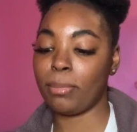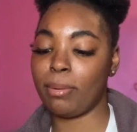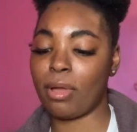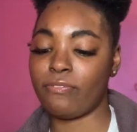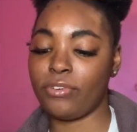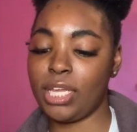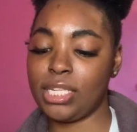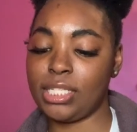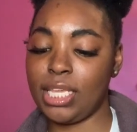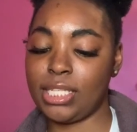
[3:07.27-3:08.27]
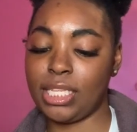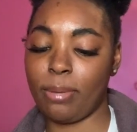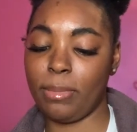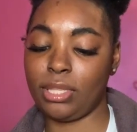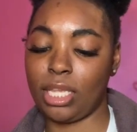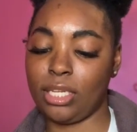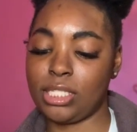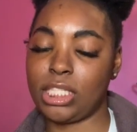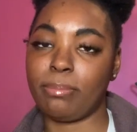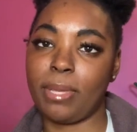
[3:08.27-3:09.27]
But my friend did tell me that this
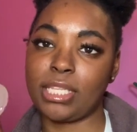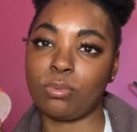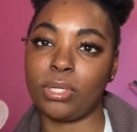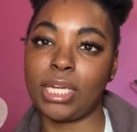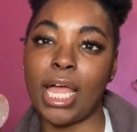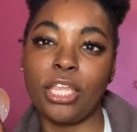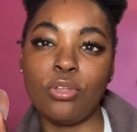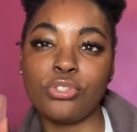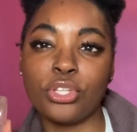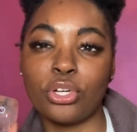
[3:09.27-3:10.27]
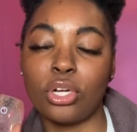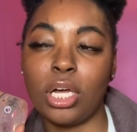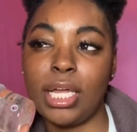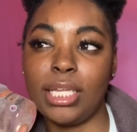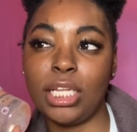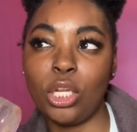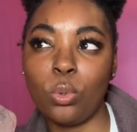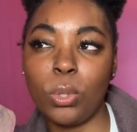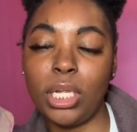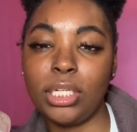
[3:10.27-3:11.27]
is the best one. I used the yellow
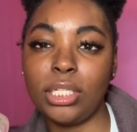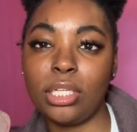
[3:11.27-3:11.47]
one.